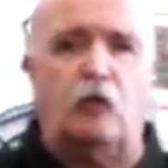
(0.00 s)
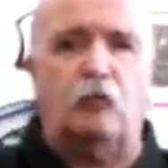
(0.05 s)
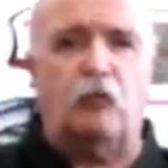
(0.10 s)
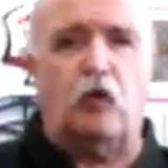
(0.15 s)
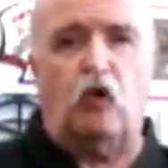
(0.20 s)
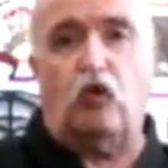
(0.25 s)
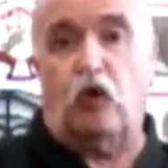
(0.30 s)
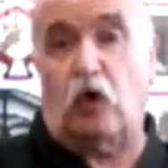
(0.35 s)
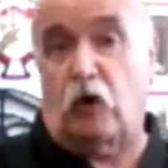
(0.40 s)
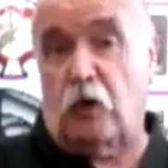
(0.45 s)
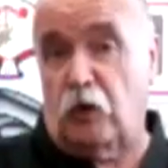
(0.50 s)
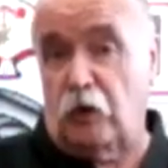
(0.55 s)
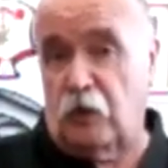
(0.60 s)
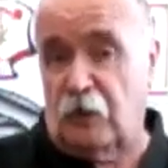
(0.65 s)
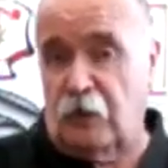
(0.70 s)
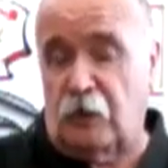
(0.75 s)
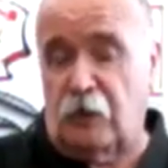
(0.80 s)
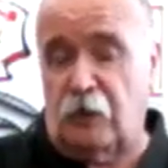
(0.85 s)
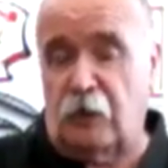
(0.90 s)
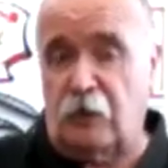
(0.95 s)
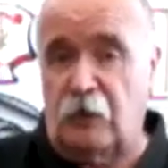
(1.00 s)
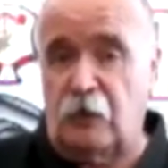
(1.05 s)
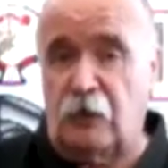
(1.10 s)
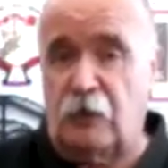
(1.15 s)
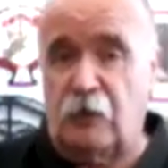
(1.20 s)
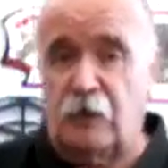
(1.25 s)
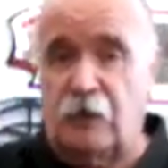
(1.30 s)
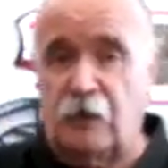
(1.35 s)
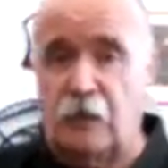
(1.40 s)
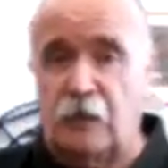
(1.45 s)
elbow or uh,
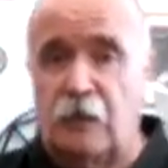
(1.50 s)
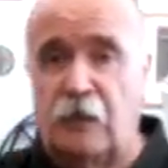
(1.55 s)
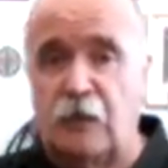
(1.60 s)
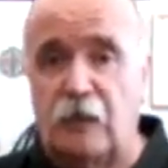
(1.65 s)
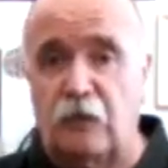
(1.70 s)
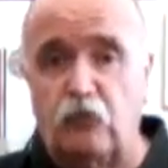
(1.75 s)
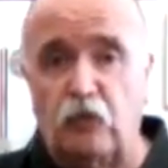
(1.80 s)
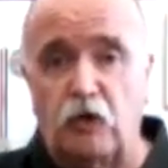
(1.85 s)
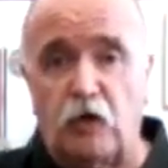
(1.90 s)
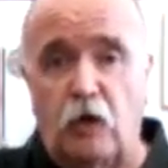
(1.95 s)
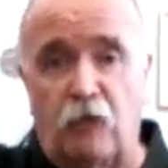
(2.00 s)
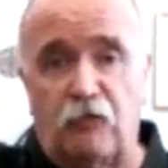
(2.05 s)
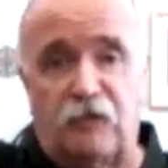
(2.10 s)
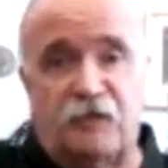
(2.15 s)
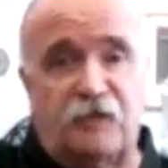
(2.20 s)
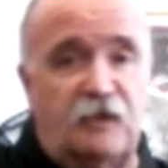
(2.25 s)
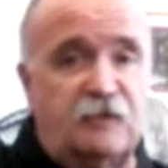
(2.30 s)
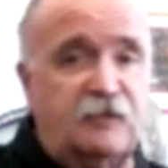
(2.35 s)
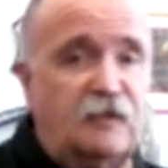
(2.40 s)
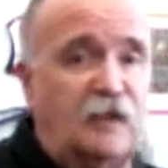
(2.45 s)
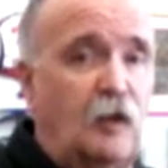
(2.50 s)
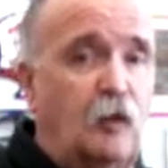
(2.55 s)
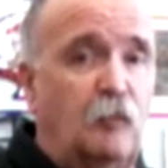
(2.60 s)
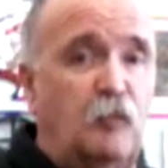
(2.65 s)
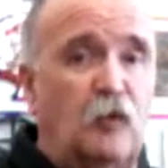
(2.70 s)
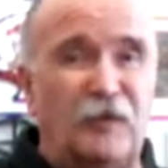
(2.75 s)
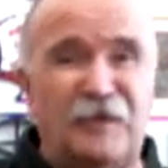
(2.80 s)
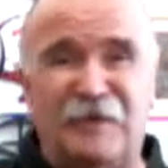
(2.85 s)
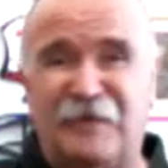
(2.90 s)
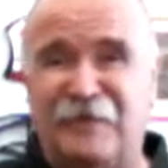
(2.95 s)
inward horizontal
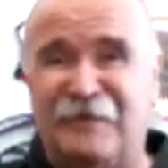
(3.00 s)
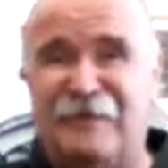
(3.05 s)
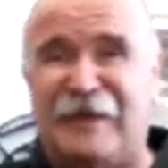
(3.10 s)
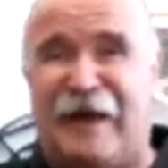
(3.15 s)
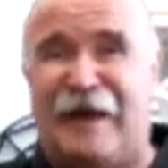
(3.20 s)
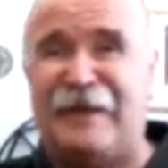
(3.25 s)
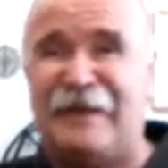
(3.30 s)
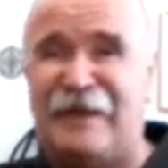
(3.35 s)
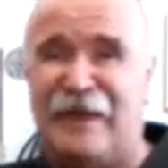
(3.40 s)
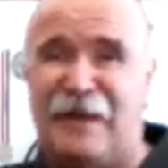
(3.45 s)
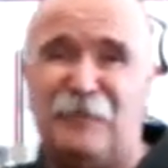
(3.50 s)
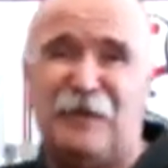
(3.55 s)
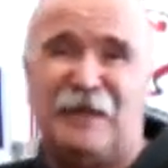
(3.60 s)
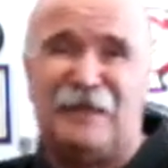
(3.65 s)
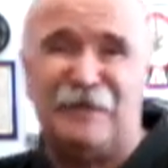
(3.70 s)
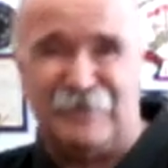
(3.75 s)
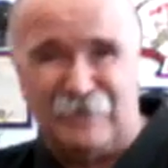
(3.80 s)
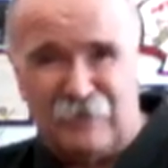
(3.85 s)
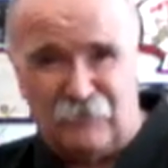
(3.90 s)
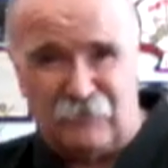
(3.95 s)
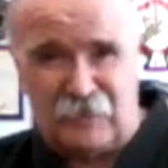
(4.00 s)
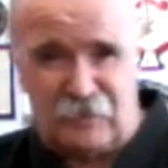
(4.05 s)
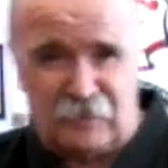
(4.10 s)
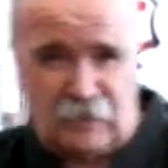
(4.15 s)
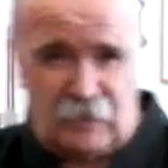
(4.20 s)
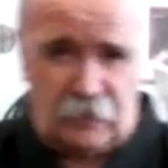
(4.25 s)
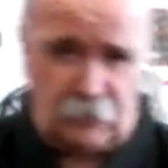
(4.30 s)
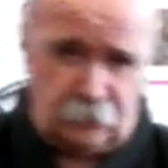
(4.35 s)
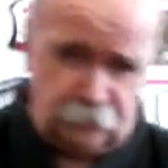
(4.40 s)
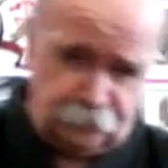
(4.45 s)
elbow is dynamic and
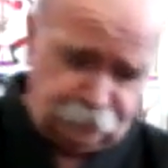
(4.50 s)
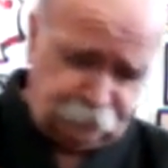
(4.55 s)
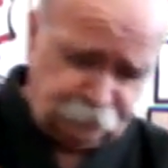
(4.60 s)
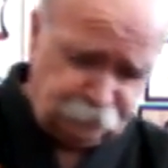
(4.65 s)
devastating.